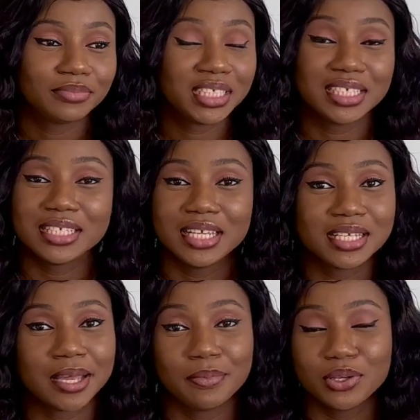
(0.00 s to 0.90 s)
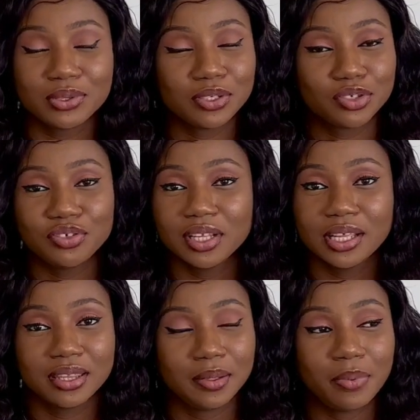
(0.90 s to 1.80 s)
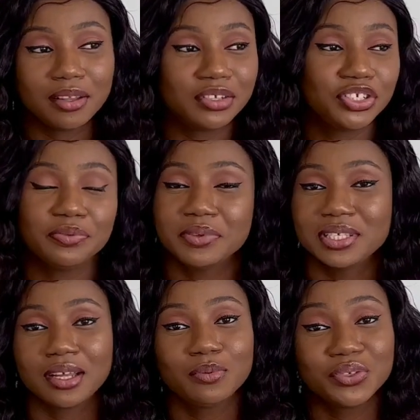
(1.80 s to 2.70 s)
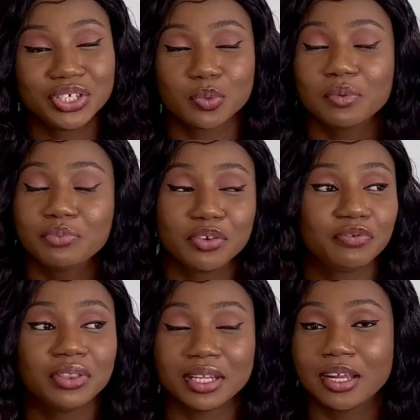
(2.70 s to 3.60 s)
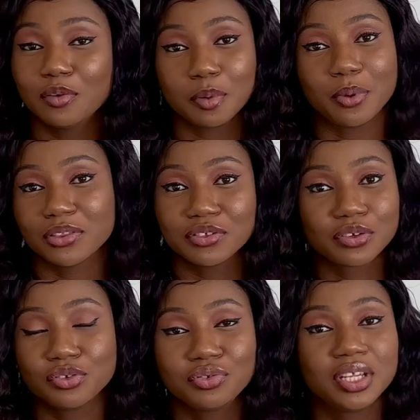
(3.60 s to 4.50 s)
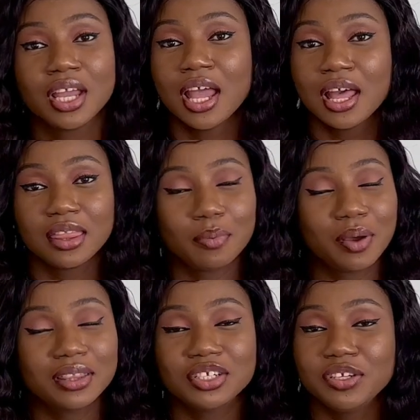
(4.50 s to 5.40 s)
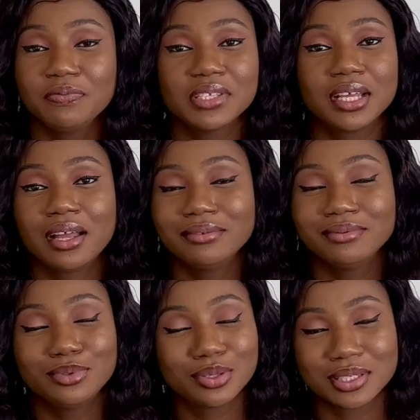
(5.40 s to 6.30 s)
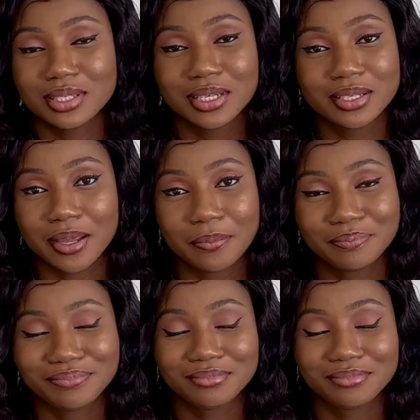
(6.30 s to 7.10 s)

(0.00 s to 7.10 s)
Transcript: It didn't take time, because in Australia, the partnership visa, which is one beautiful thing I love about this country, the partnership visa doesn't take time.